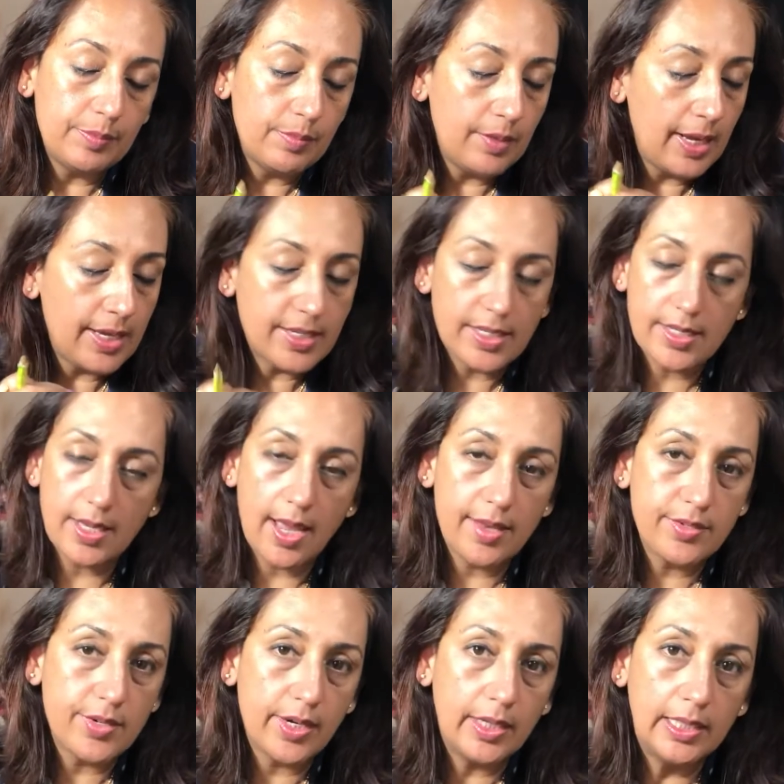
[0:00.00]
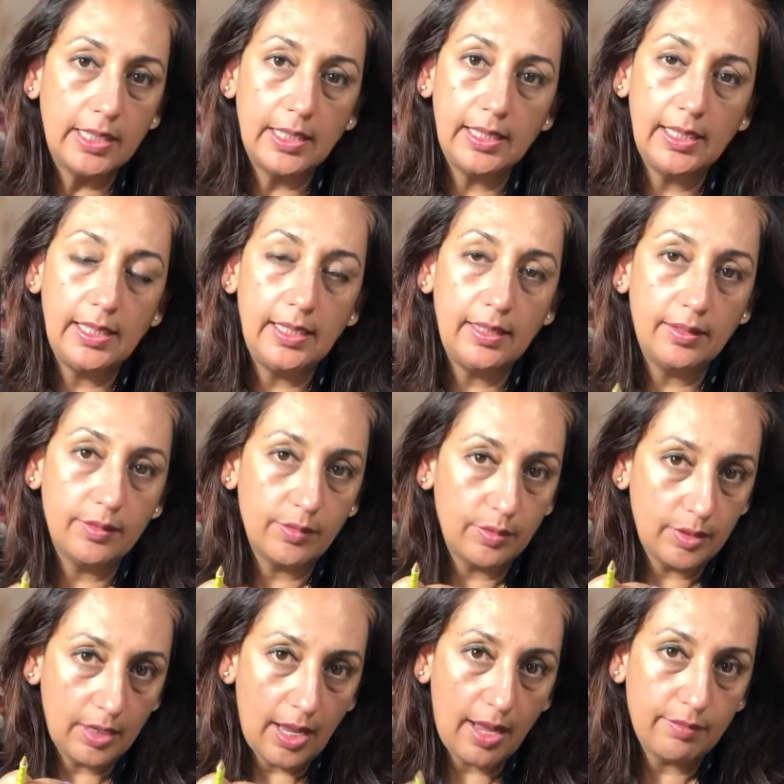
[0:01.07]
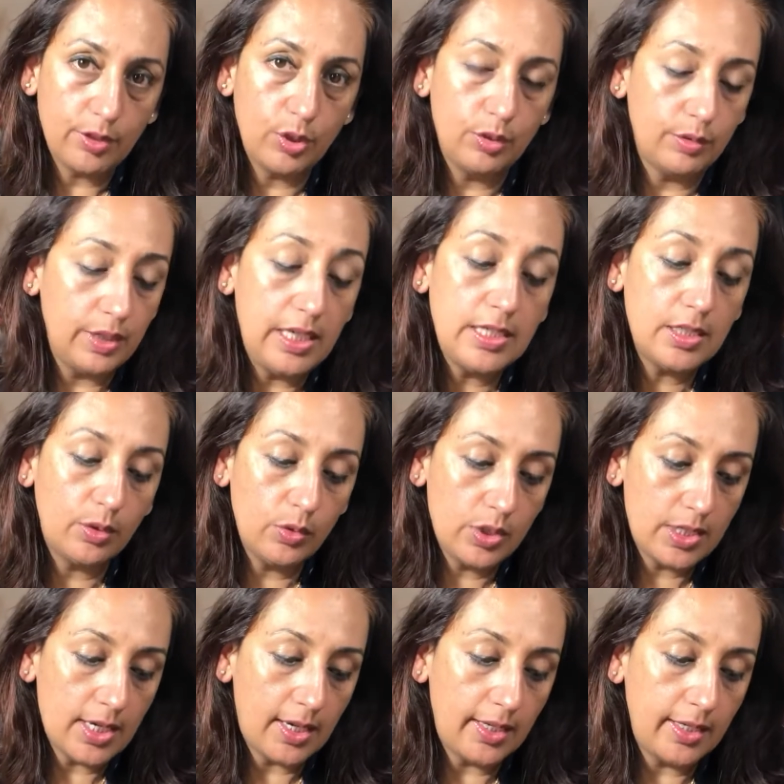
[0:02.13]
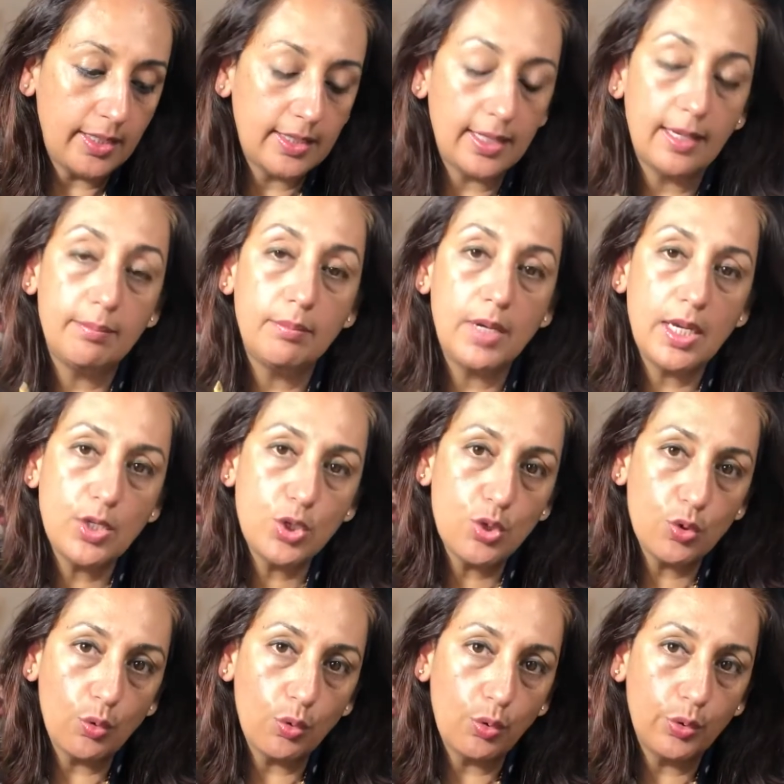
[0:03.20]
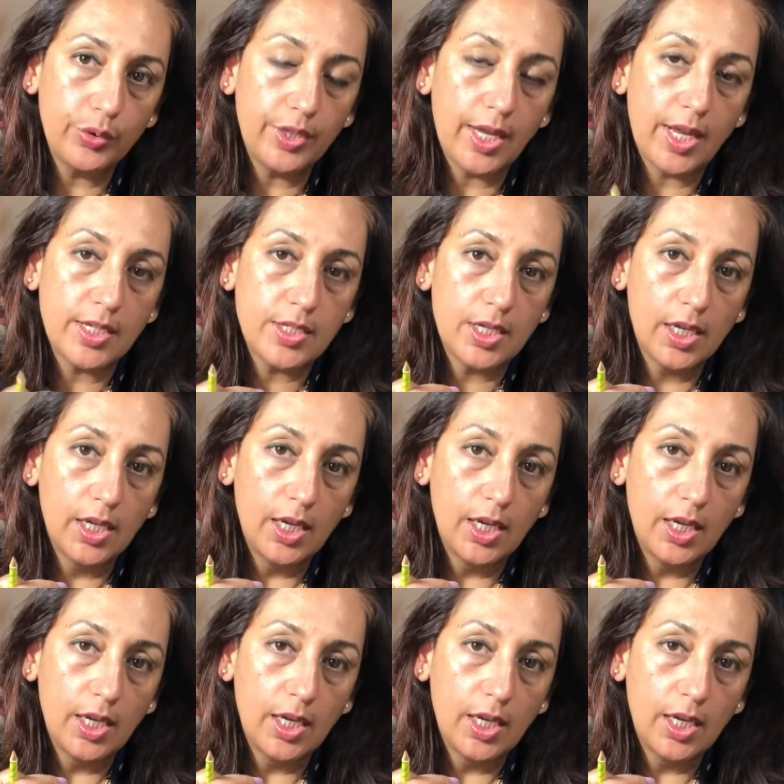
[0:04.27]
Exercise regularly, eat a good diet, and make sure that